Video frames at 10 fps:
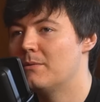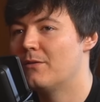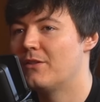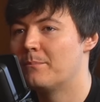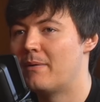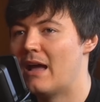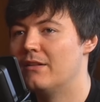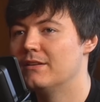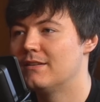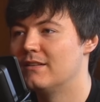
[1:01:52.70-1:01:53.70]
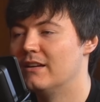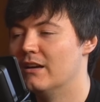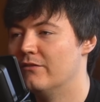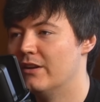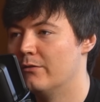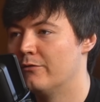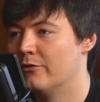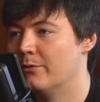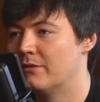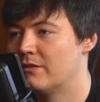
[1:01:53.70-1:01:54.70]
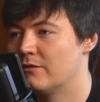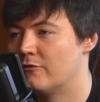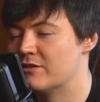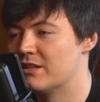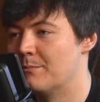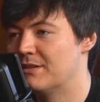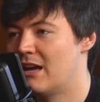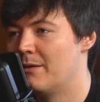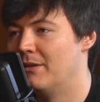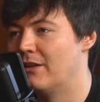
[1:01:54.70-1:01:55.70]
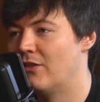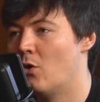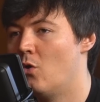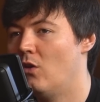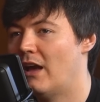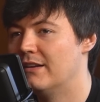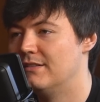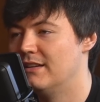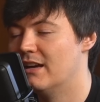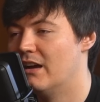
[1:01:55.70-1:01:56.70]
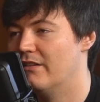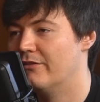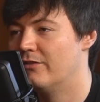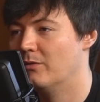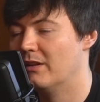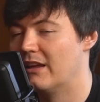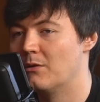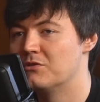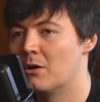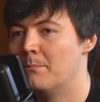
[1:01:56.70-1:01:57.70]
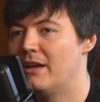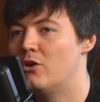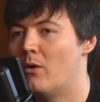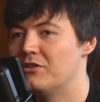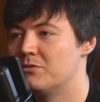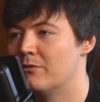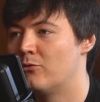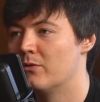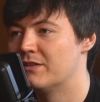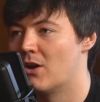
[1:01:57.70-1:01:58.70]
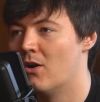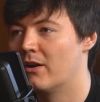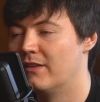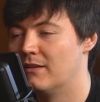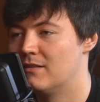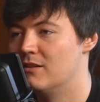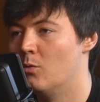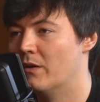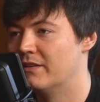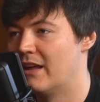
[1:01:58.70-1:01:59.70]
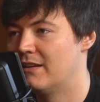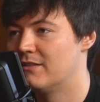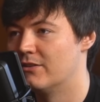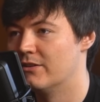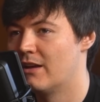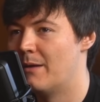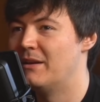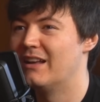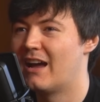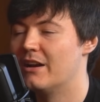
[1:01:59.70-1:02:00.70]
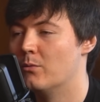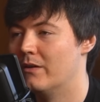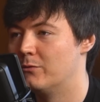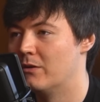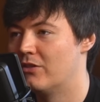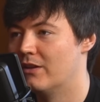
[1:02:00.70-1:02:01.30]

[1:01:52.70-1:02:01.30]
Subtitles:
about the balancing of devil fruits for some time. Like the whole idea of, like, it was our big question before this arc that still wasn't answered. I mean, it kind of was with